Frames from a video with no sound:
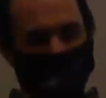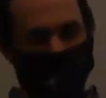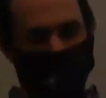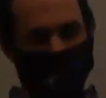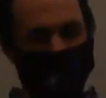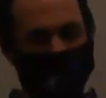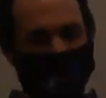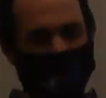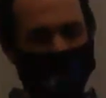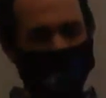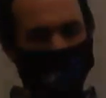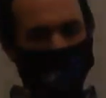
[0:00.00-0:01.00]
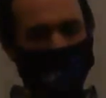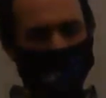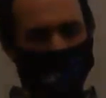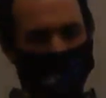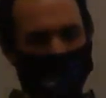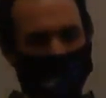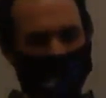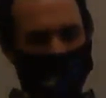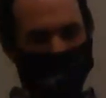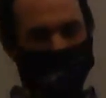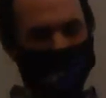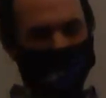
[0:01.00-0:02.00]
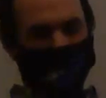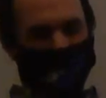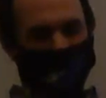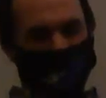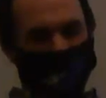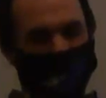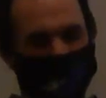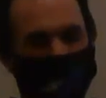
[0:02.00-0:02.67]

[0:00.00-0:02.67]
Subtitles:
or the management of public business.